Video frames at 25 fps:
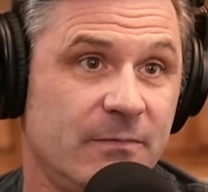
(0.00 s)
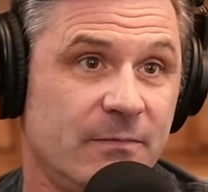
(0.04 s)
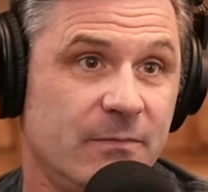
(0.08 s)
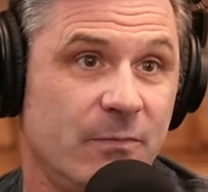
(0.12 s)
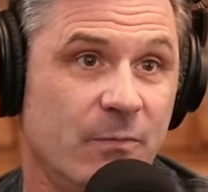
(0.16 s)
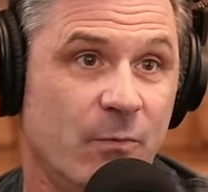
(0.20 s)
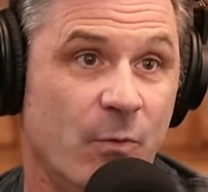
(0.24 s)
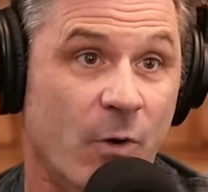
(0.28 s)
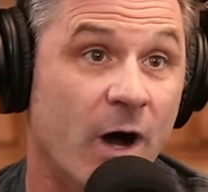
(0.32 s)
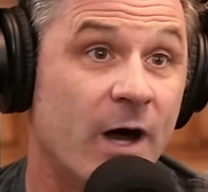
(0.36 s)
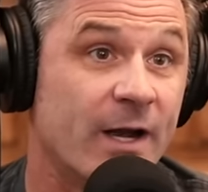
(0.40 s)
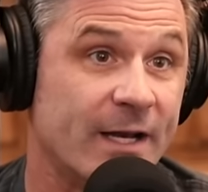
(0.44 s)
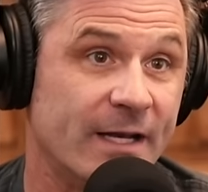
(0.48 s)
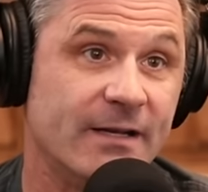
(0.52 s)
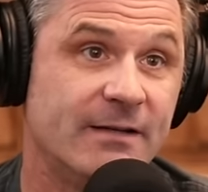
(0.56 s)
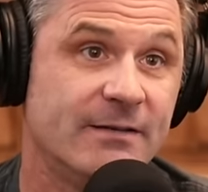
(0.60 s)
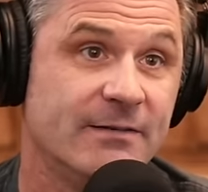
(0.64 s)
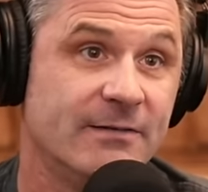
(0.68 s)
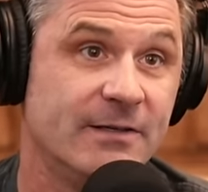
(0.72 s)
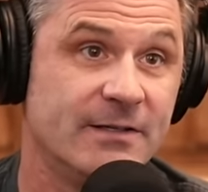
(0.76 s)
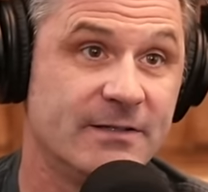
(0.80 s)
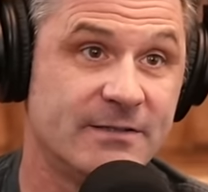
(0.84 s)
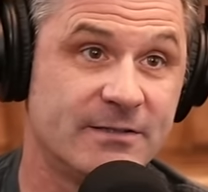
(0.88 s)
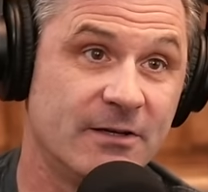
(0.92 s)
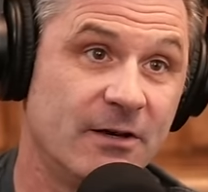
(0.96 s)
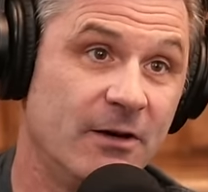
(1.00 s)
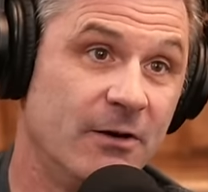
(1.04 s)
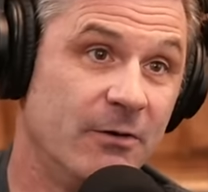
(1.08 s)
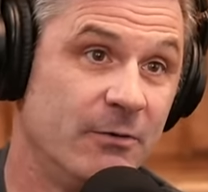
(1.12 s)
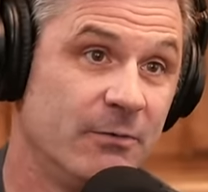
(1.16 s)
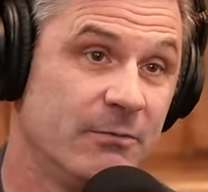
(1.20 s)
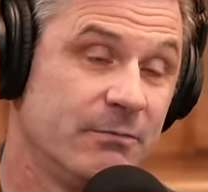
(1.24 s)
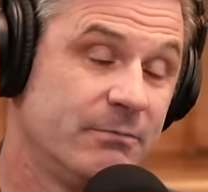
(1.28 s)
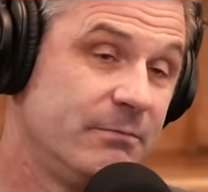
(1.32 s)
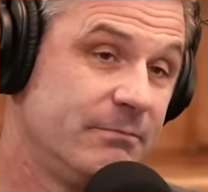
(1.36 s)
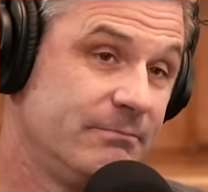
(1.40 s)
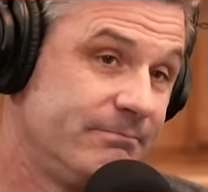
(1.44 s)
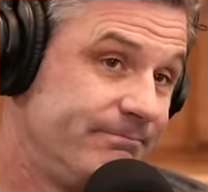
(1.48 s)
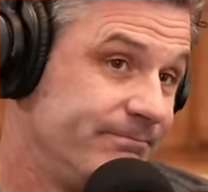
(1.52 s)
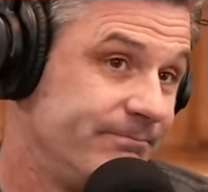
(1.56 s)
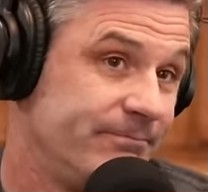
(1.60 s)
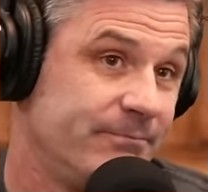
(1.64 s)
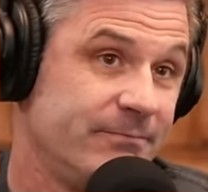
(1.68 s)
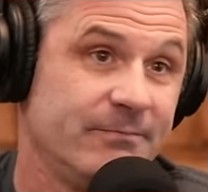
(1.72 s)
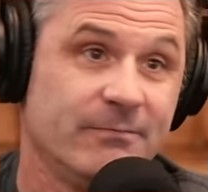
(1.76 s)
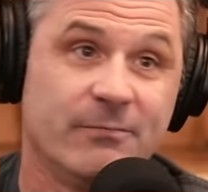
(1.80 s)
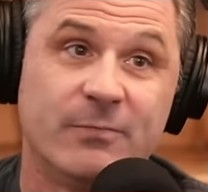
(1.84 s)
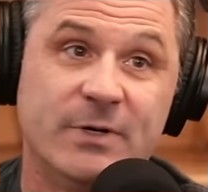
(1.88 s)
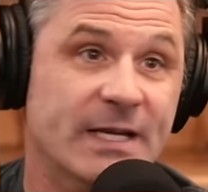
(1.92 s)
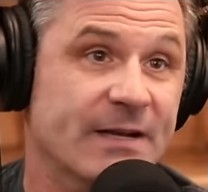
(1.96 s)
wanted and so
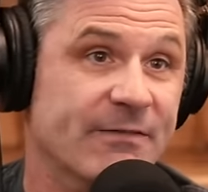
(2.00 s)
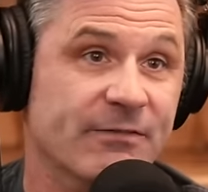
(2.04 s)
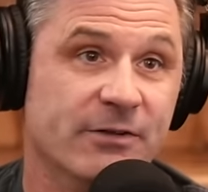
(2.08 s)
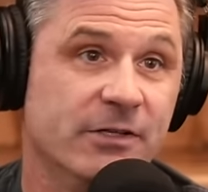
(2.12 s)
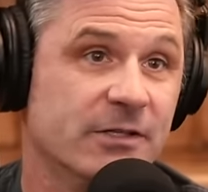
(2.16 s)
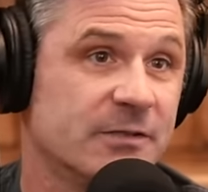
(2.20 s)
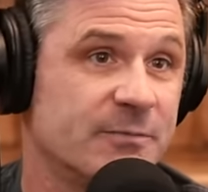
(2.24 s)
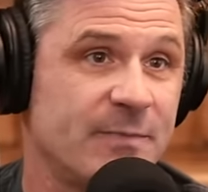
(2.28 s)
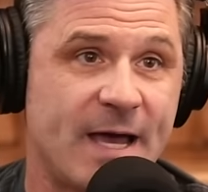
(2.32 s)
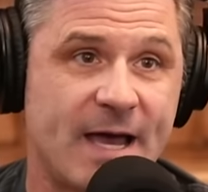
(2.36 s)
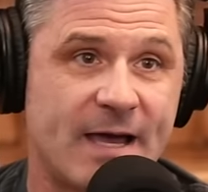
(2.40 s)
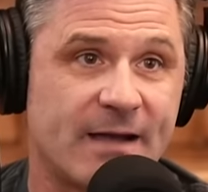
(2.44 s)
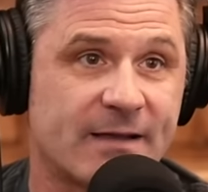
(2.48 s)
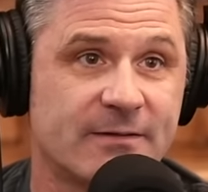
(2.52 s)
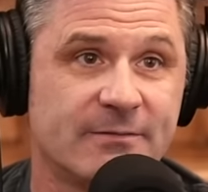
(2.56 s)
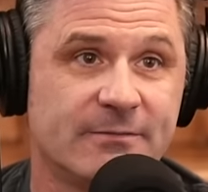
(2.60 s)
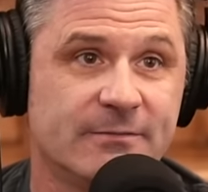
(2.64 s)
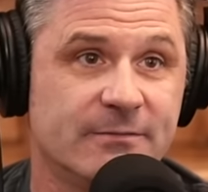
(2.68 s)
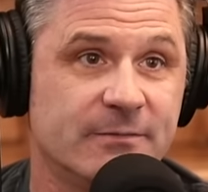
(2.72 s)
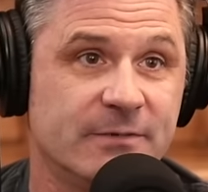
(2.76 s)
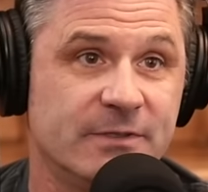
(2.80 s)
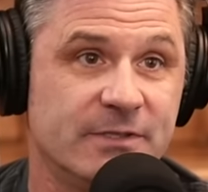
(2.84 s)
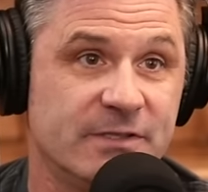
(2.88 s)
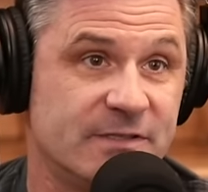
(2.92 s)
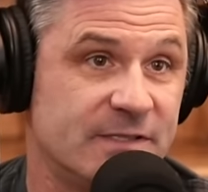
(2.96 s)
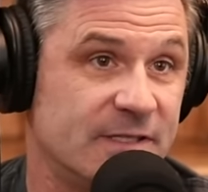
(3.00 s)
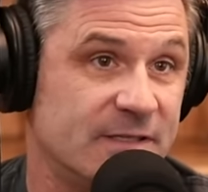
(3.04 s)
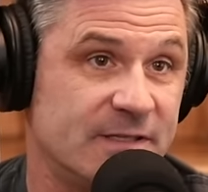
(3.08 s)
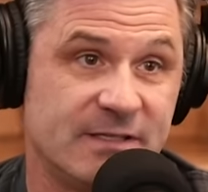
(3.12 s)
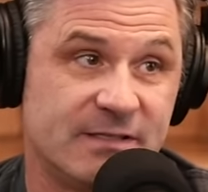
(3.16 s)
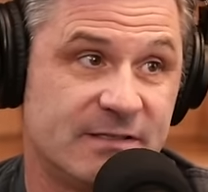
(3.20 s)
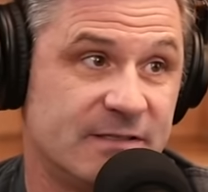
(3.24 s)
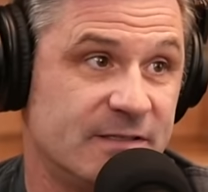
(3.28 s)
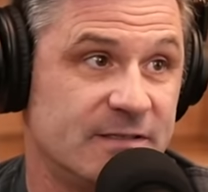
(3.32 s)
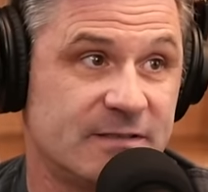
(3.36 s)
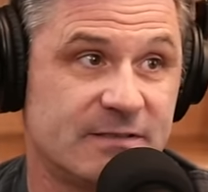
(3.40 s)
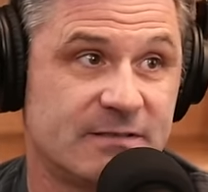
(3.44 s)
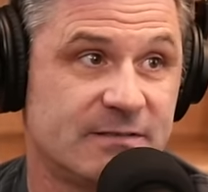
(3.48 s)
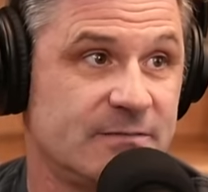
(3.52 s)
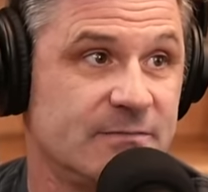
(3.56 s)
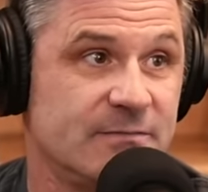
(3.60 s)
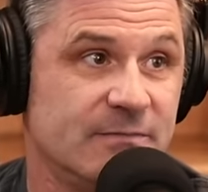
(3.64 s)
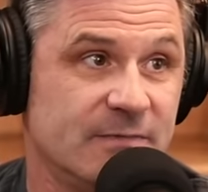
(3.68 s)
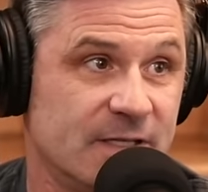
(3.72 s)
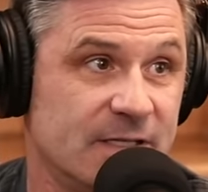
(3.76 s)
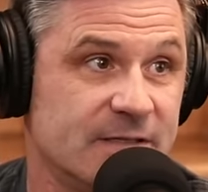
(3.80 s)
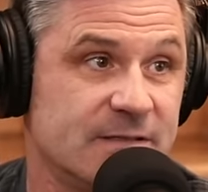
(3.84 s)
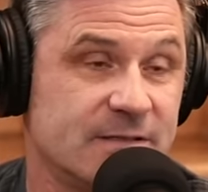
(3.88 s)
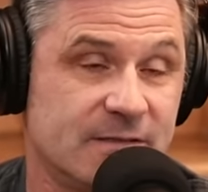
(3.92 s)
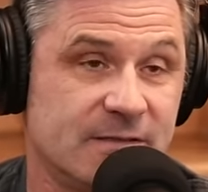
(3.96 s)
we never looked back we just cool. said this is
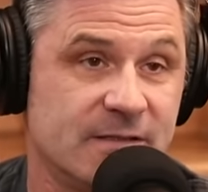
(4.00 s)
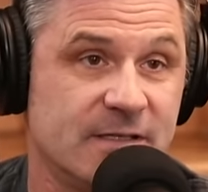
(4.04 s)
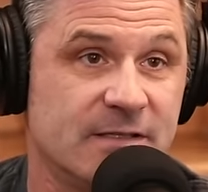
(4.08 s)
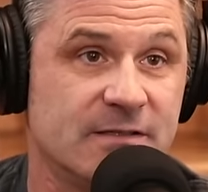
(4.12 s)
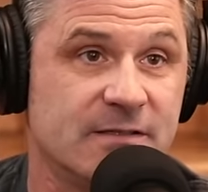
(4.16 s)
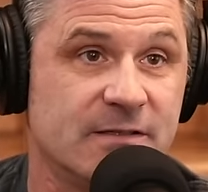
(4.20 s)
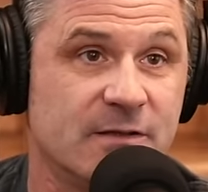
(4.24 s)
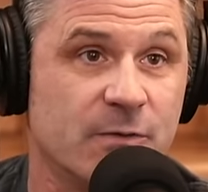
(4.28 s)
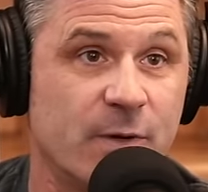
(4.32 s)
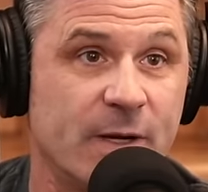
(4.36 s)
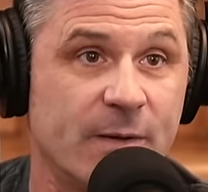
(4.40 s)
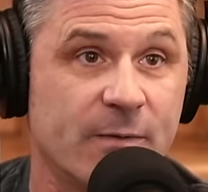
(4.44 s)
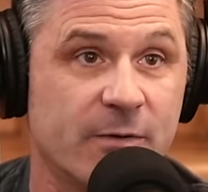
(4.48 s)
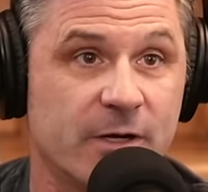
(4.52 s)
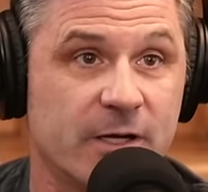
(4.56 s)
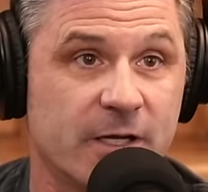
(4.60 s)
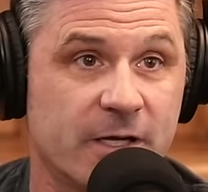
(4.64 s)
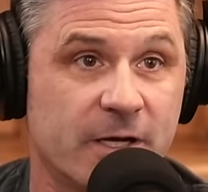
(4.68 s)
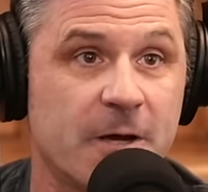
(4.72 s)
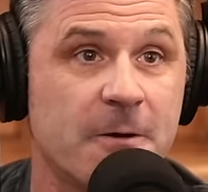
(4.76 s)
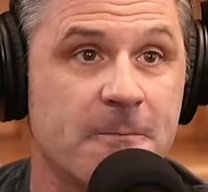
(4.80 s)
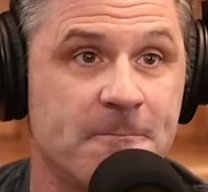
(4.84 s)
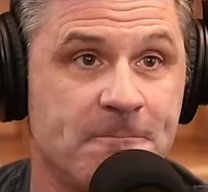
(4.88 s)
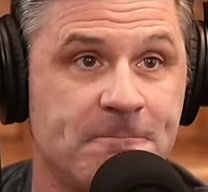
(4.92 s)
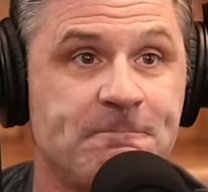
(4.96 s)
that's this is the way we're going to go